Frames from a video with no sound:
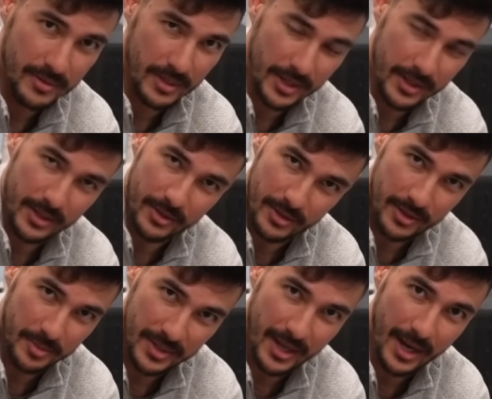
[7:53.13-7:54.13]
And then look
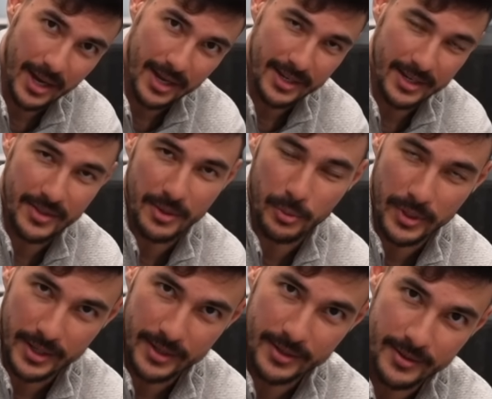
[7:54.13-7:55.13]
them in the eye and then wink.